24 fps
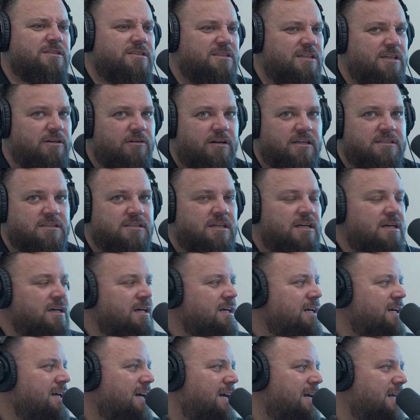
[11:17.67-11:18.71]
cigarettes.
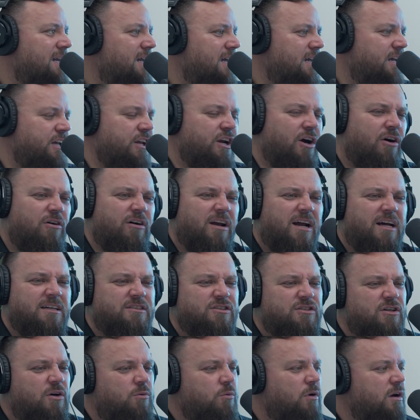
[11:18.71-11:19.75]
And and I
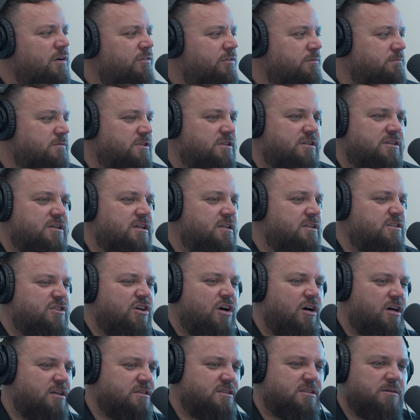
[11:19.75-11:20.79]
saw one of them
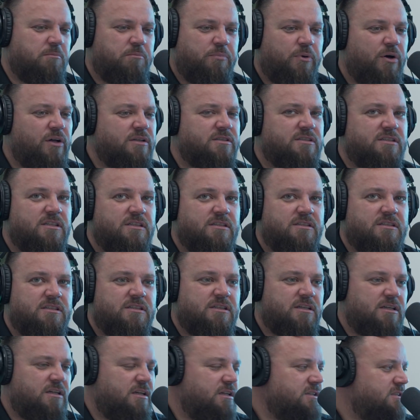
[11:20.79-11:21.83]
toss the butts
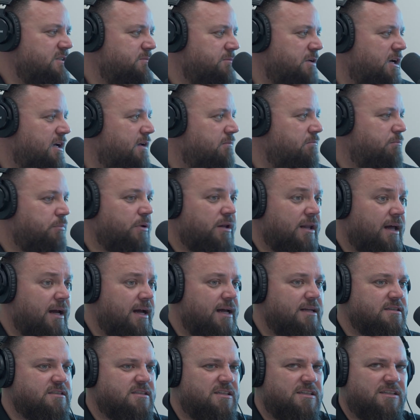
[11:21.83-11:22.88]
into my
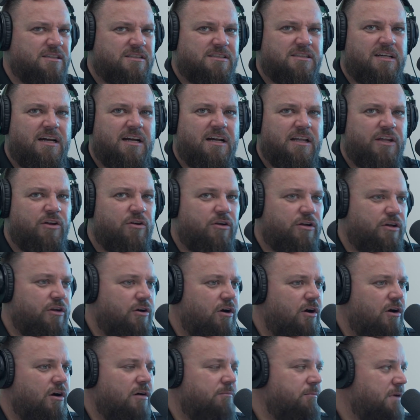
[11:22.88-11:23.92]
plants in the side
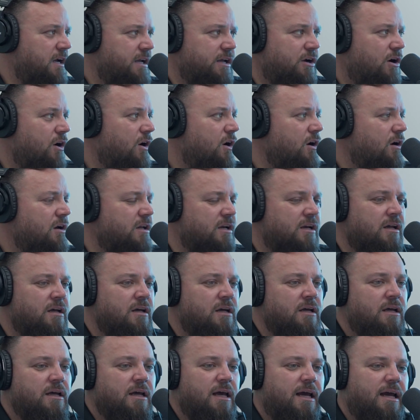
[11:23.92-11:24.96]
of my yard, and
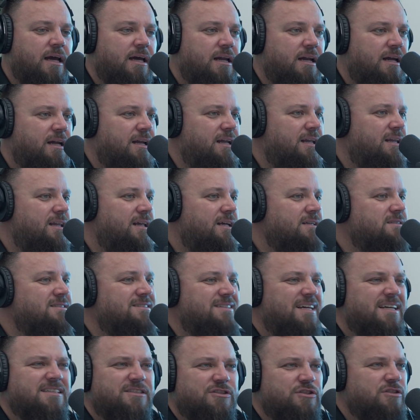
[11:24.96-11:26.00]

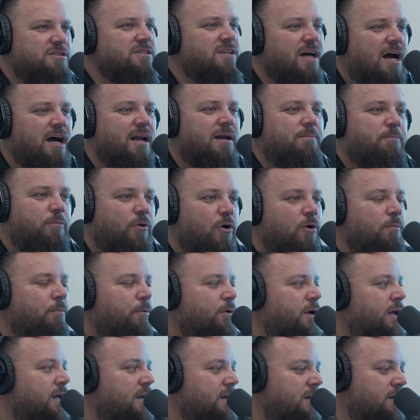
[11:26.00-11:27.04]
that's just not
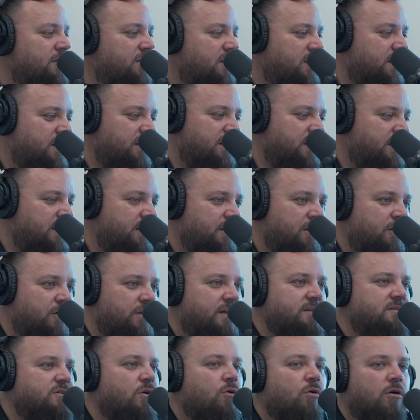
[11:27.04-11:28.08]
appropriate. And
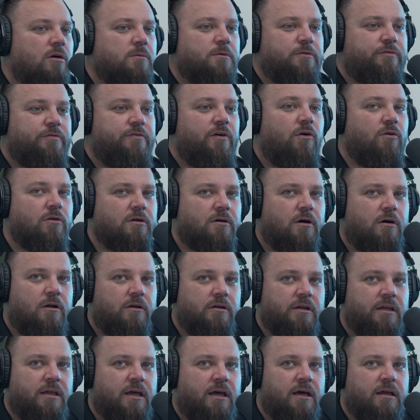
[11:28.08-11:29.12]
that's a horrible phone call to
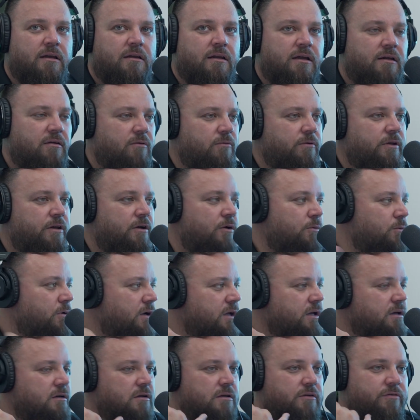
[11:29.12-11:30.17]
get. And then we're
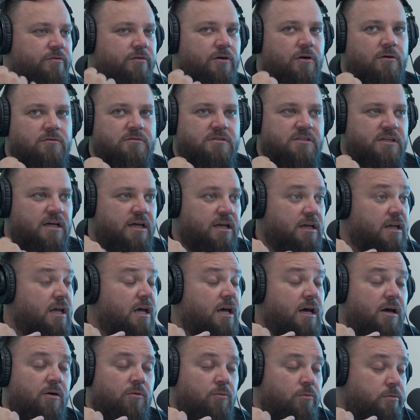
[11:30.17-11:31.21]
getting on the phone saying,
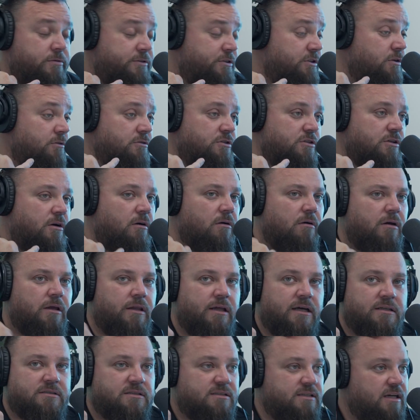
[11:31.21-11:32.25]
"Oh, so sorry,
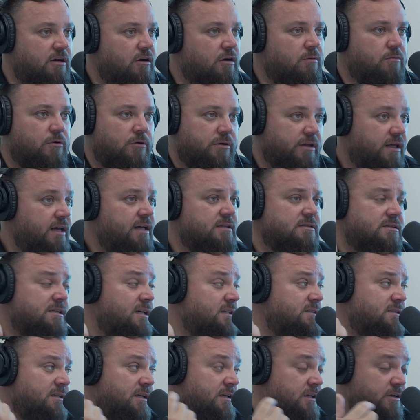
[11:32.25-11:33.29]
that's terrible. Yes,
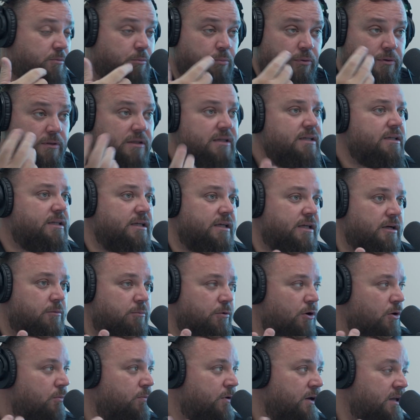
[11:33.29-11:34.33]
that's completely
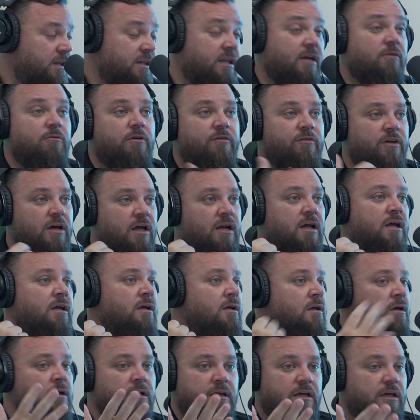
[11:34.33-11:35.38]
inappropriate." And then we've got to
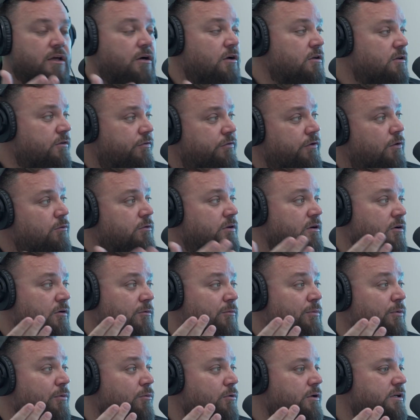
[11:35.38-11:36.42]
get on the phone with our
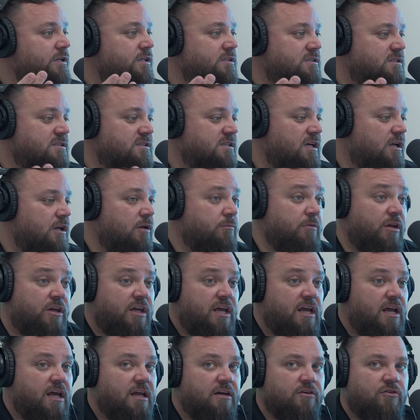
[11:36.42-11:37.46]
employees and tell them you
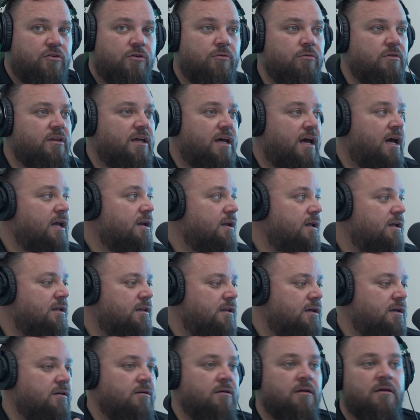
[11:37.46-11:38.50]
can't do that, and
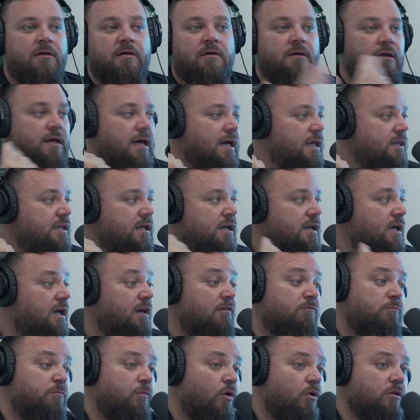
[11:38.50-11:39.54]
then have
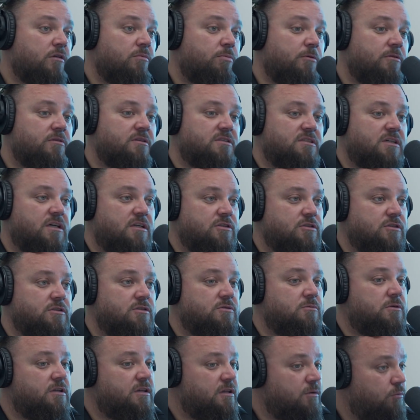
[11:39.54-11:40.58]
multiple discussions
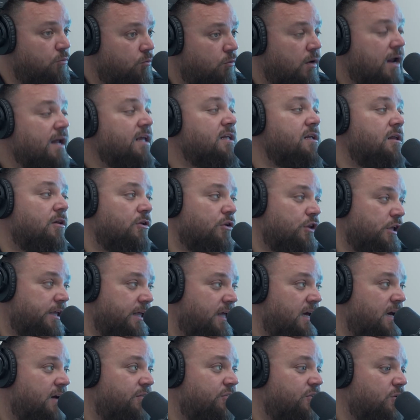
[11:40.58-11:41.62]
with them regularly
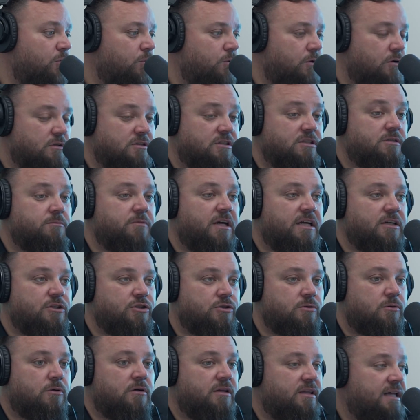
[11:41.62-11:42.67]
afterwards to make
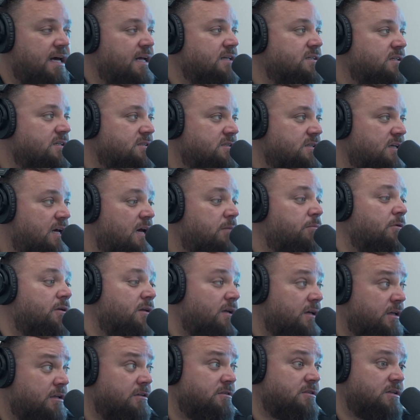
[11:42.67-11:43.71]
sure that doesn't happen.
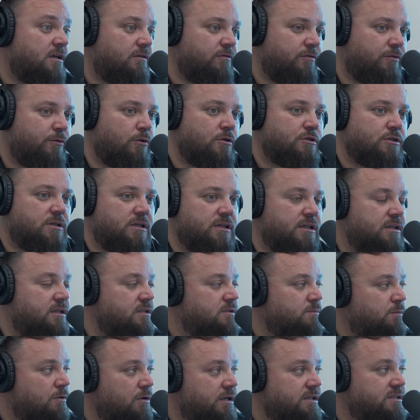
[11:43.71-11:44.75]
Like you said, fortunately at this
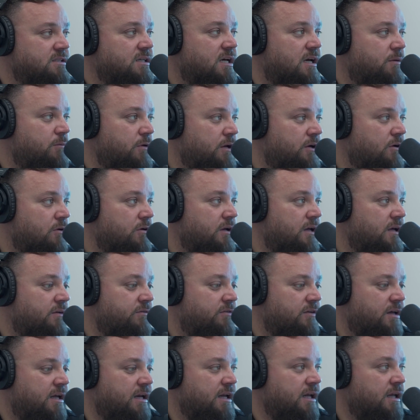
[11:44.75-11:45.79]
point in time, we don't have
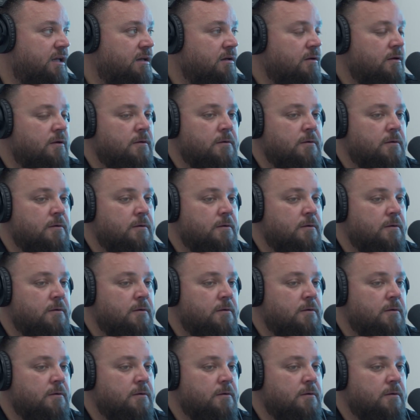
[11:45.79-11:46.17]
any